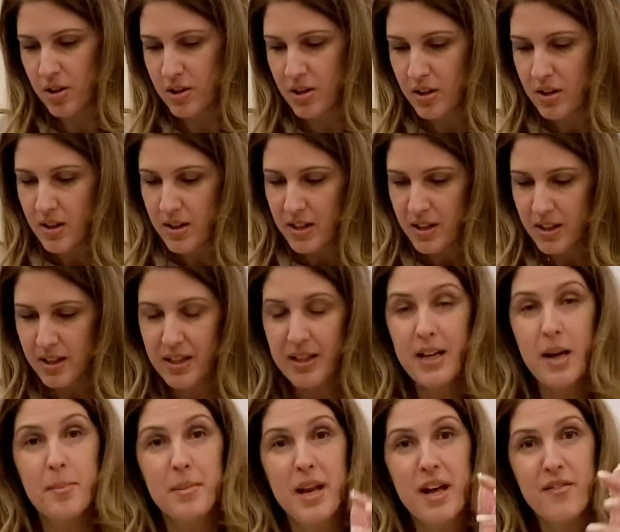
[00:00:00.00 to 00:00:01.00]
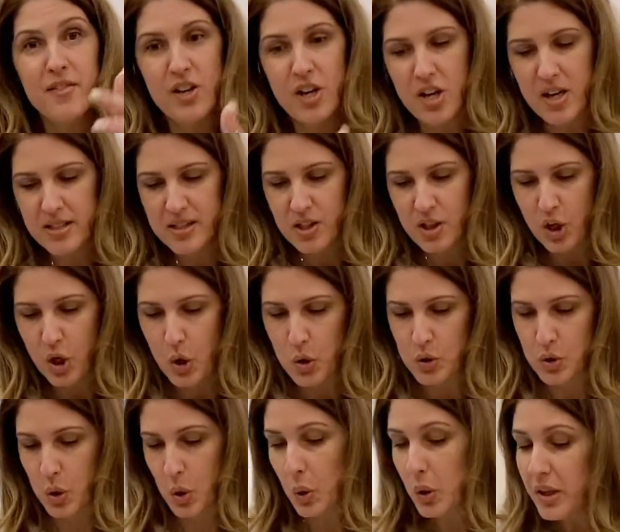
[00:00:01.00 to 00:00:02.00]
You can come and have a nice
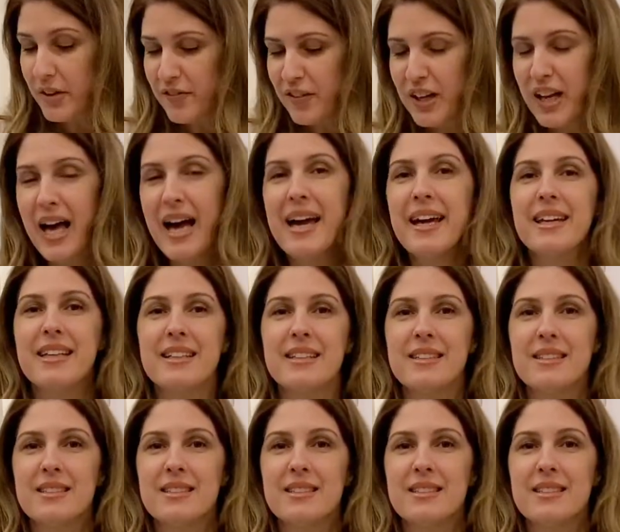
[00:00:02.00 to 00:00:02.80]
close look if you like.